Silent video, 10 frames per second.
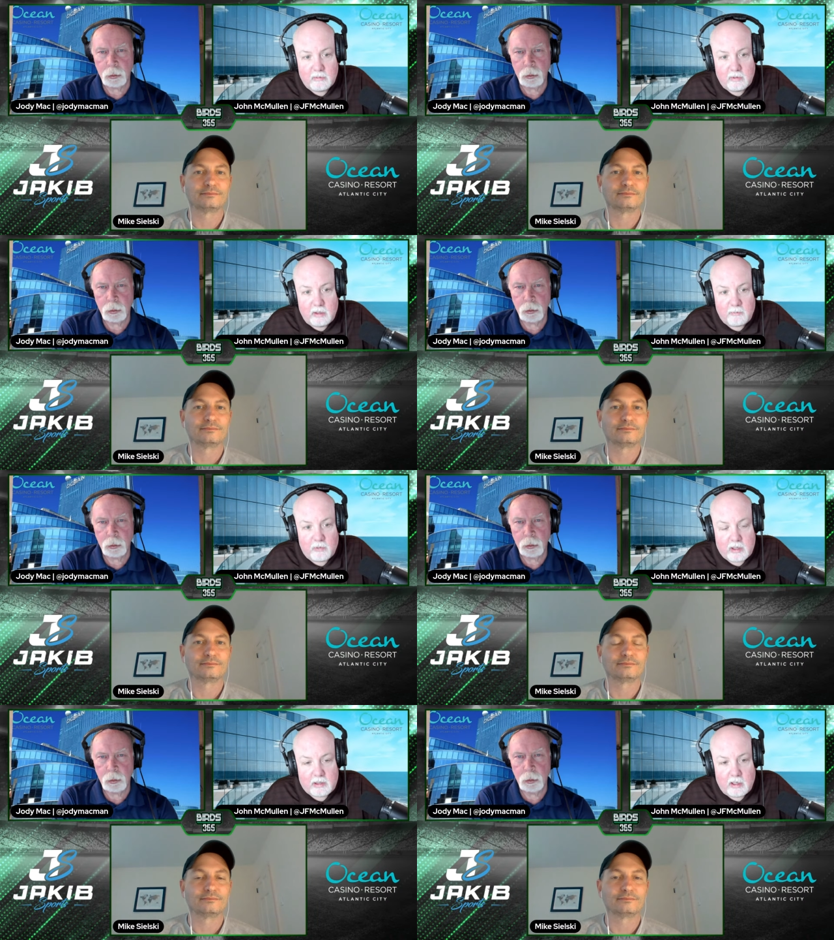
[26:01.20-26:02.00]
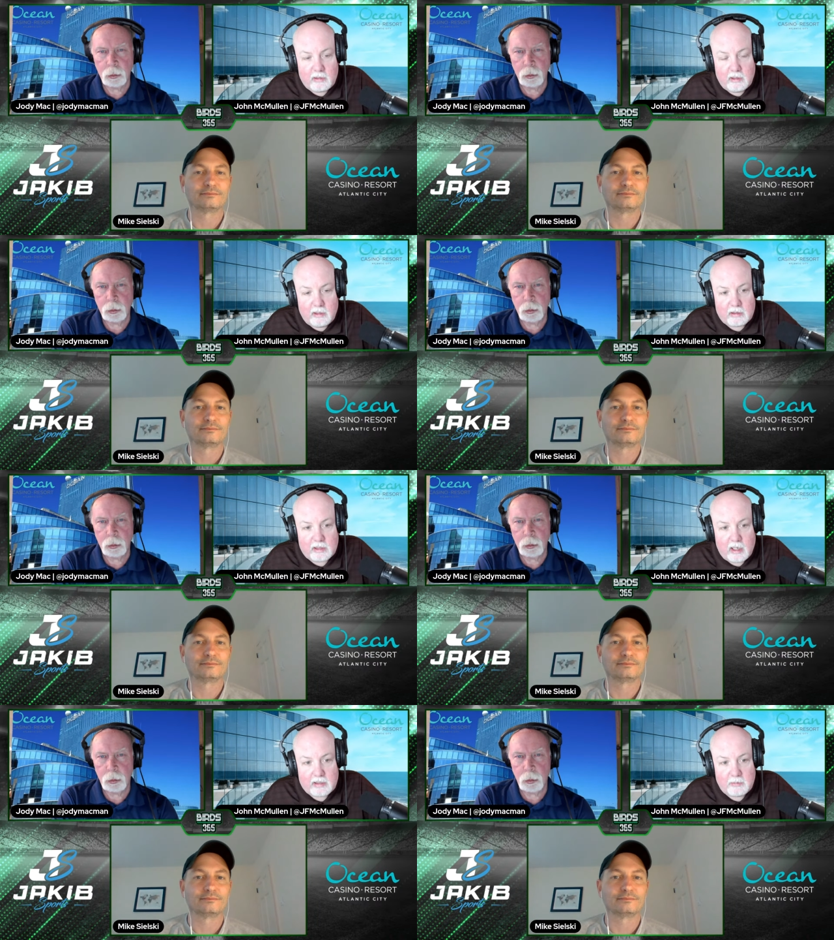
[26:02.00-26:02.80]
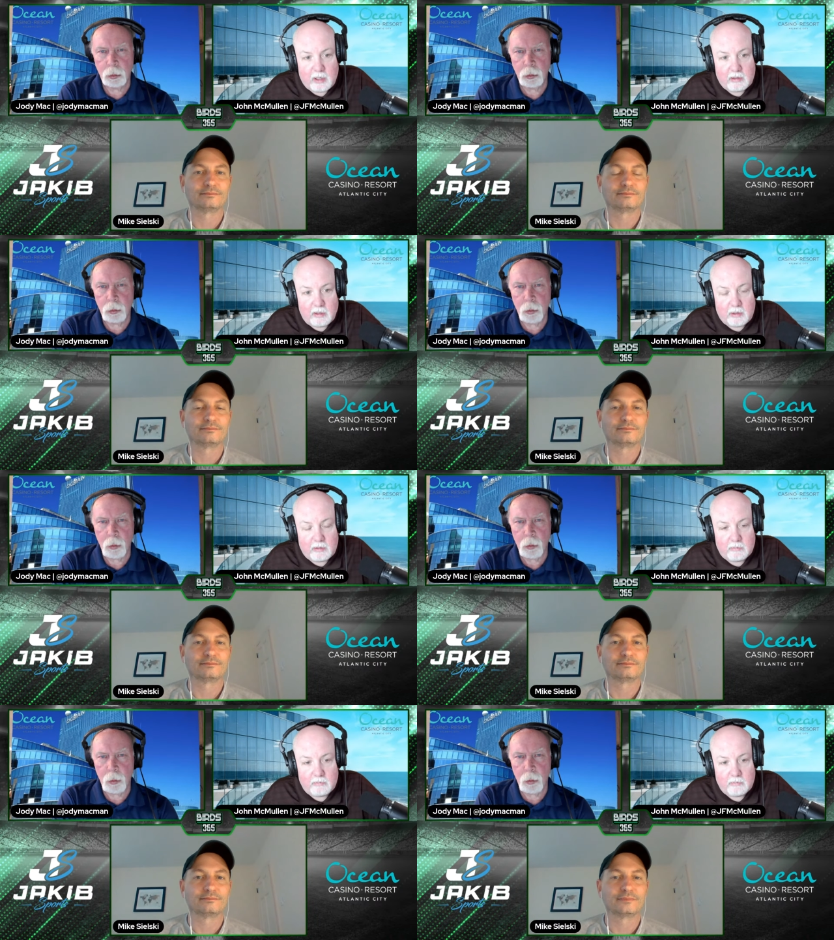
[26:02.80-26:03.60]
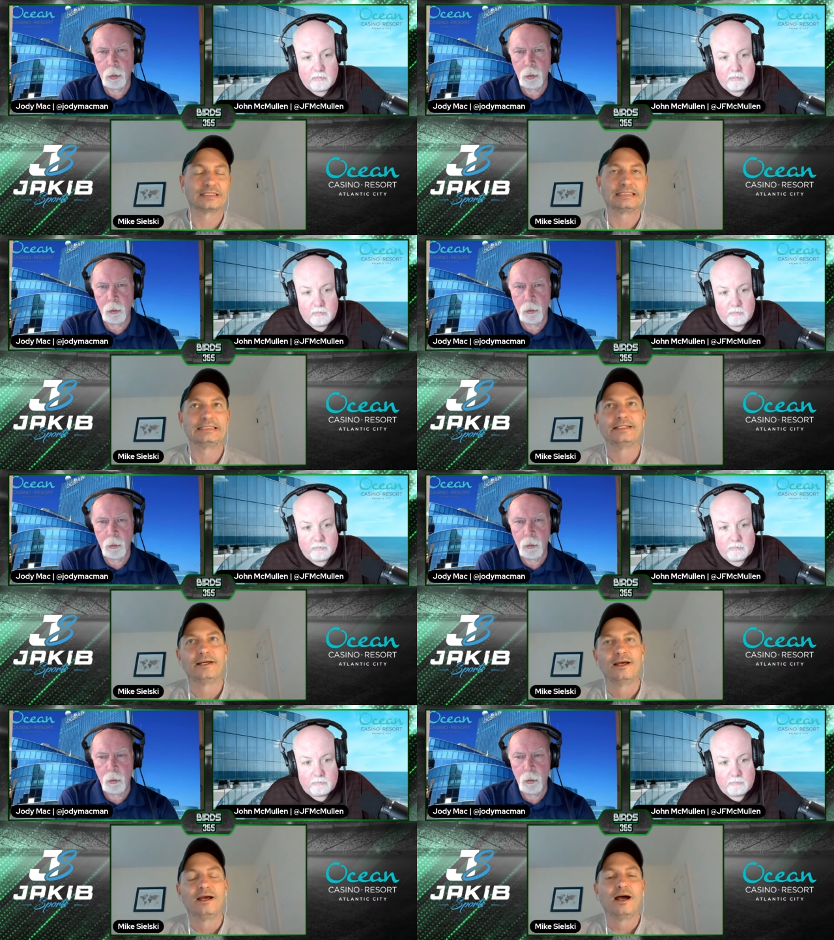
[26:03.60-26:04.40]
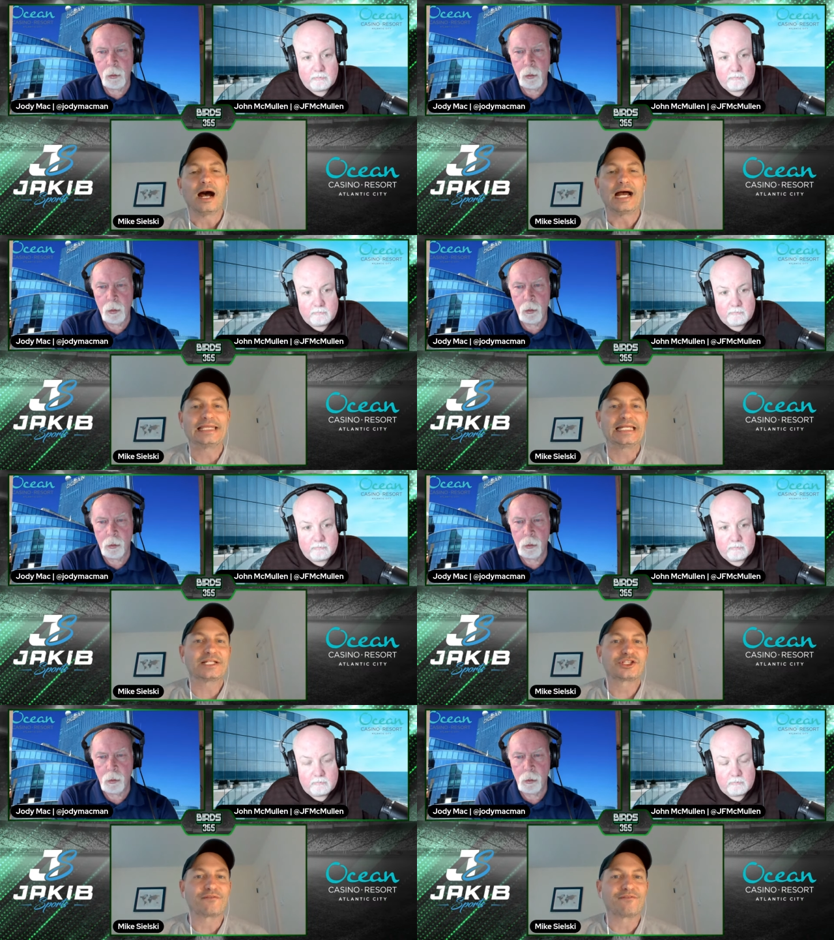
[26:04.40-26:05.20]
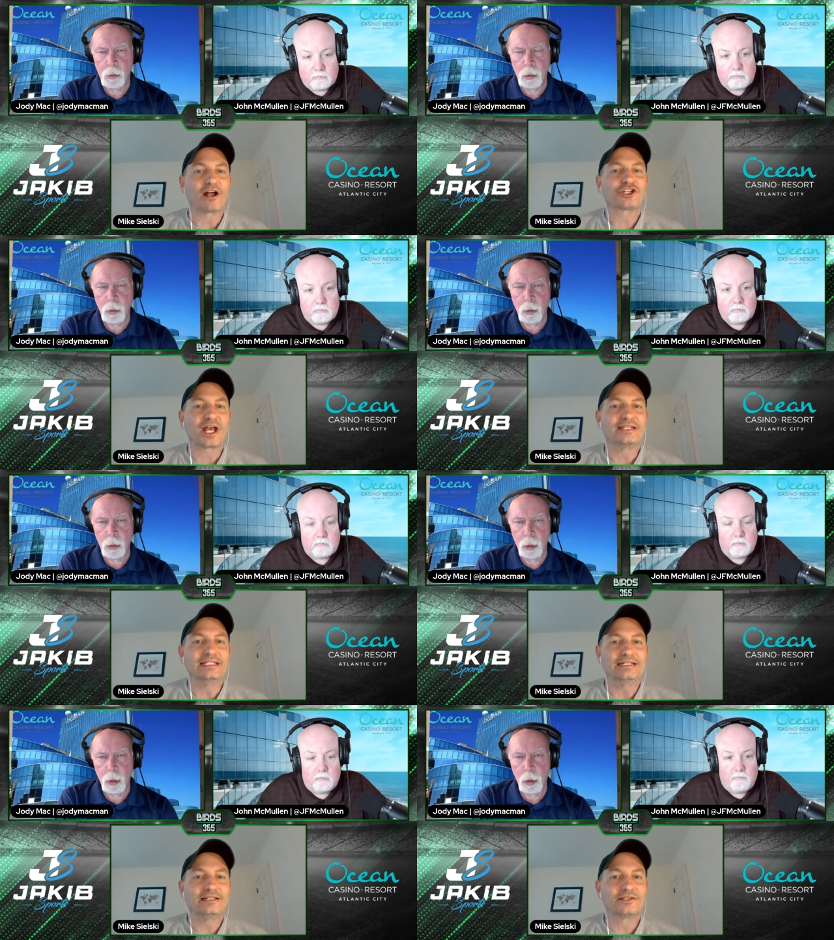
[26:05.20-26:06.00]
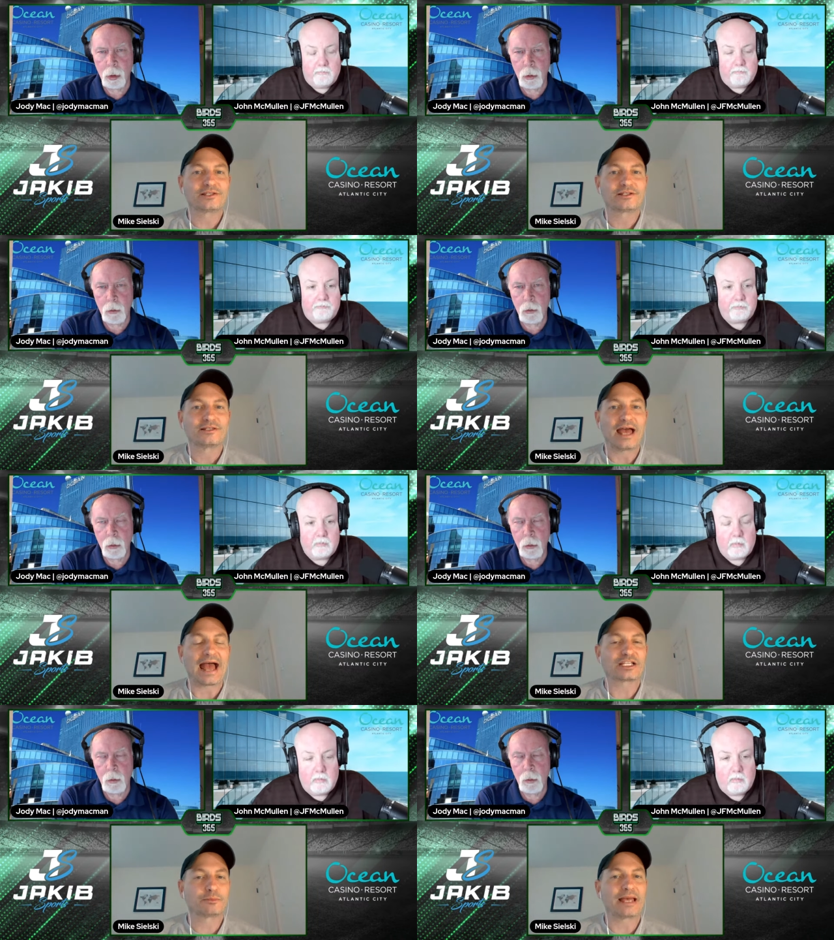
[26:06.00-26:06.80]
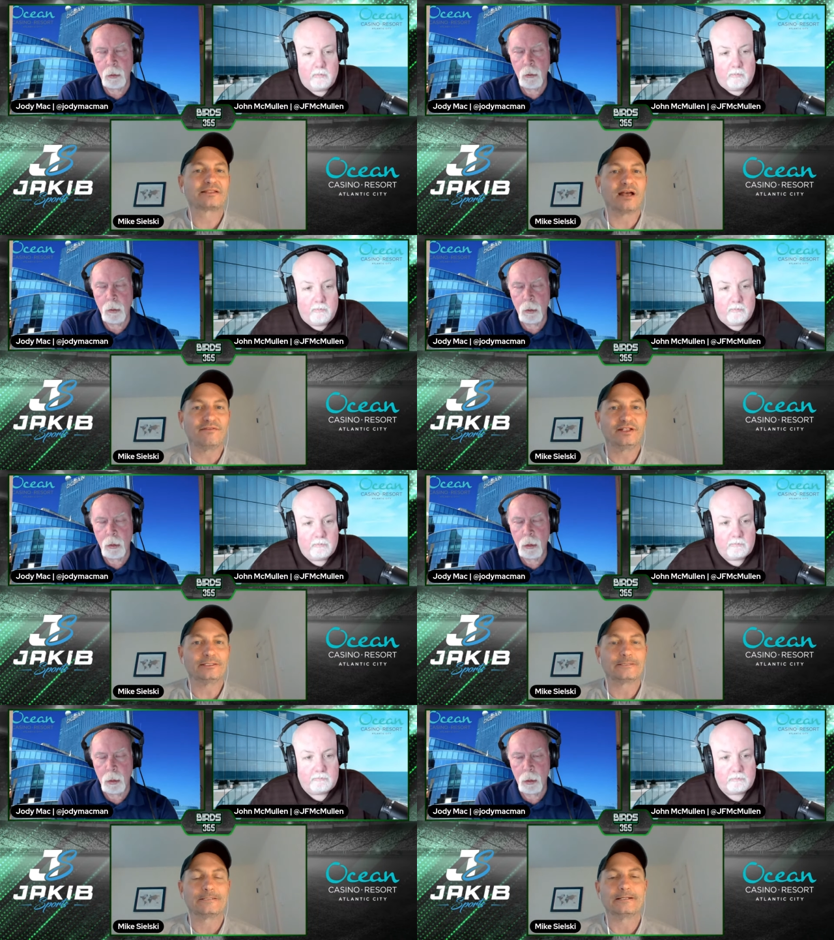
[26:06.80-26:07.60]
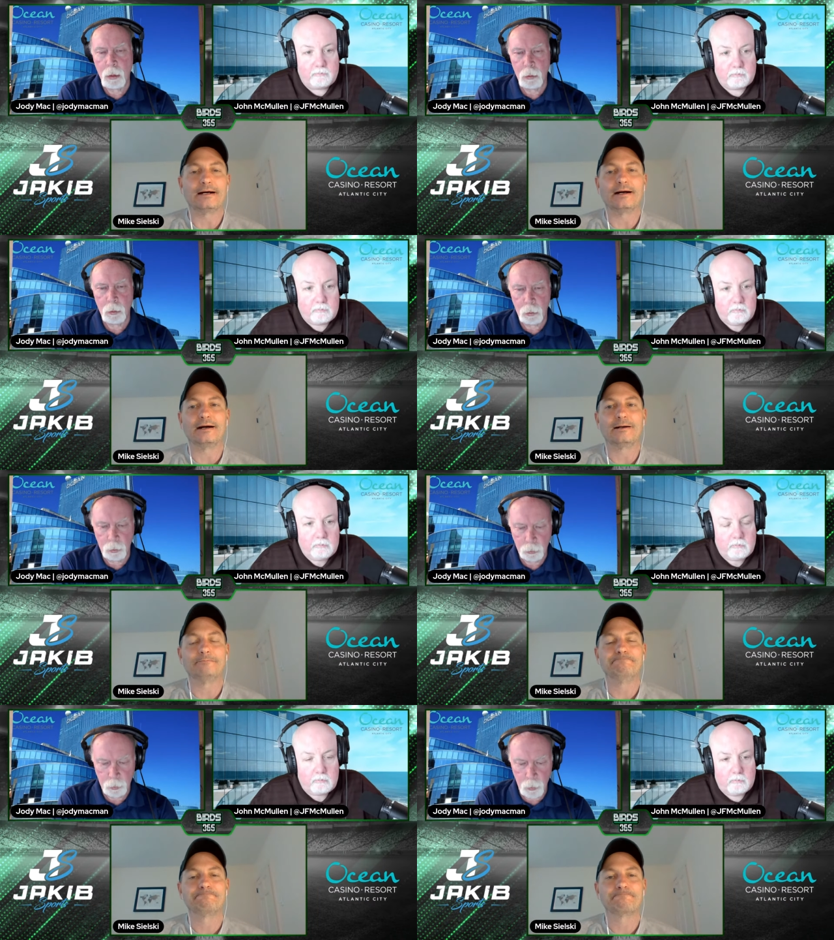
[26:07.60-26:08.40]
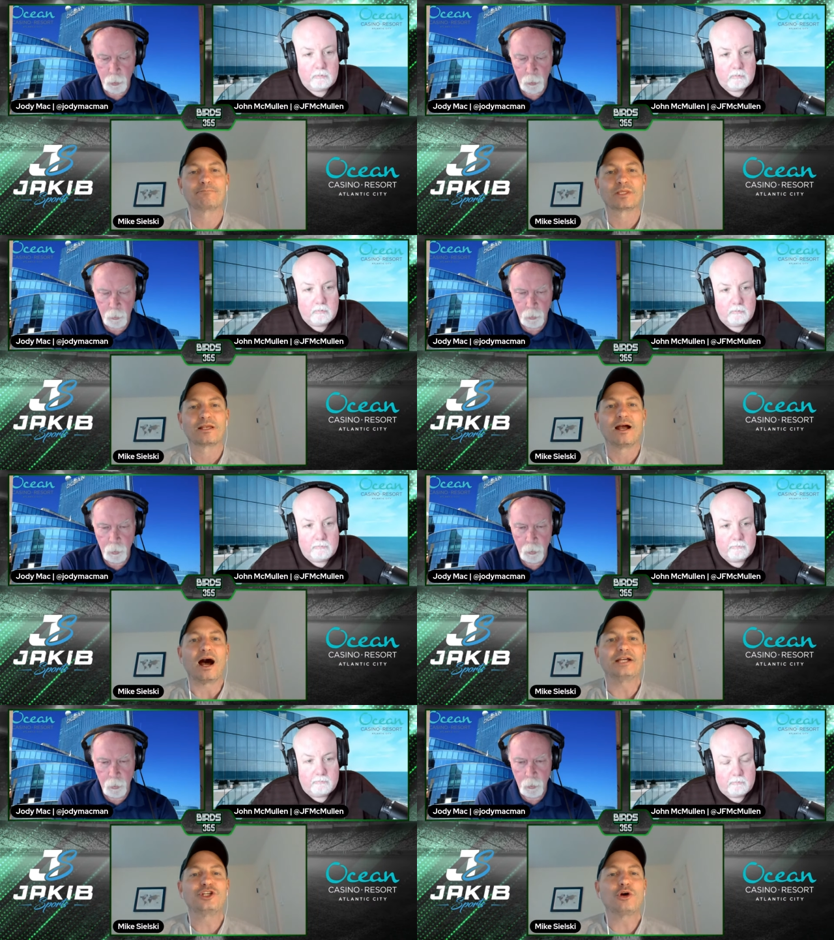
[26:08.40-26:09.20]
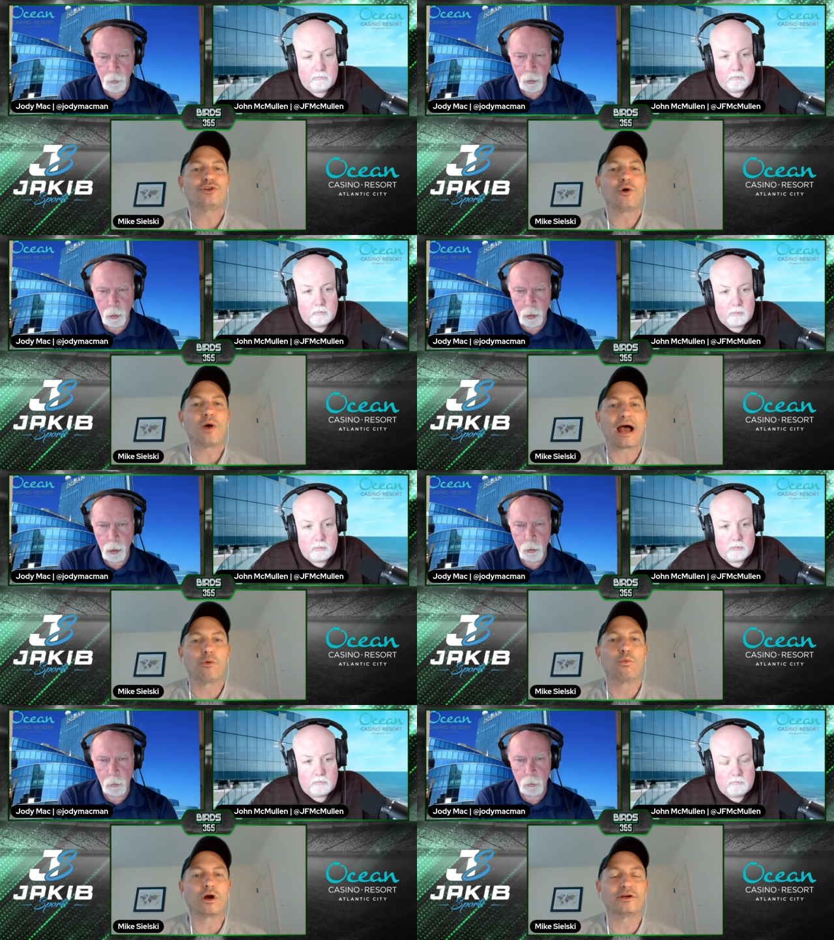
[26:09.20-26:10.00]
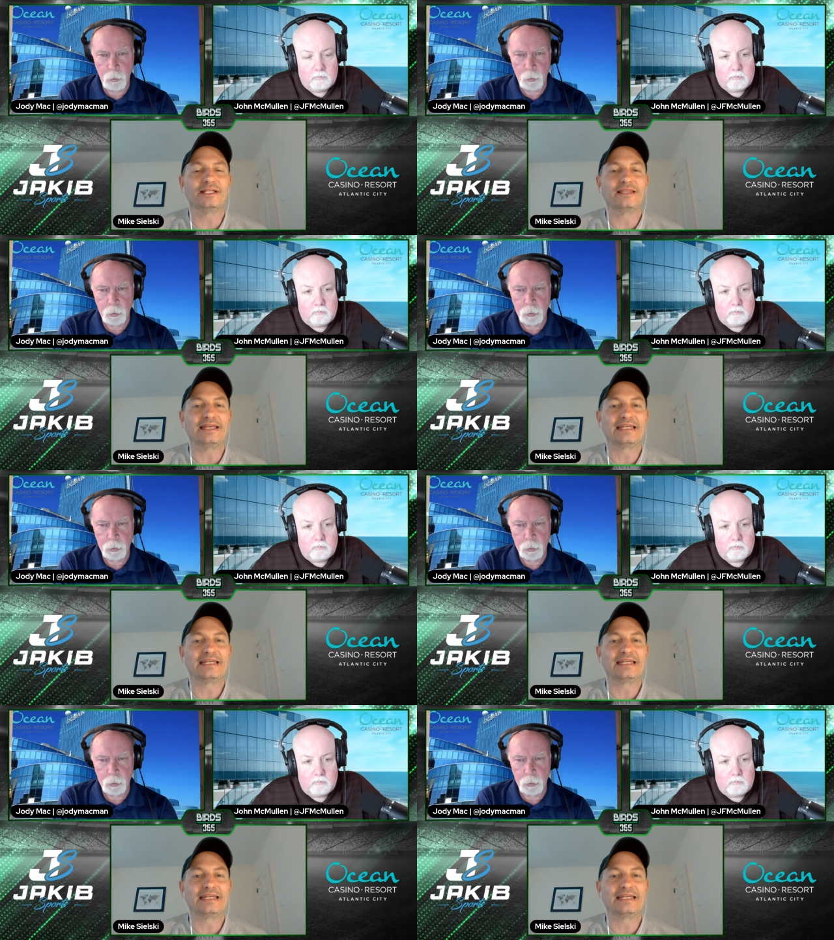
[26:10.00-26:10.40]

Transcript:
Speaker 1: the fresh ideas aspect of it?
Speaker 2: I think it's the fresh ideas aspect of it. Um, I don't know how worried they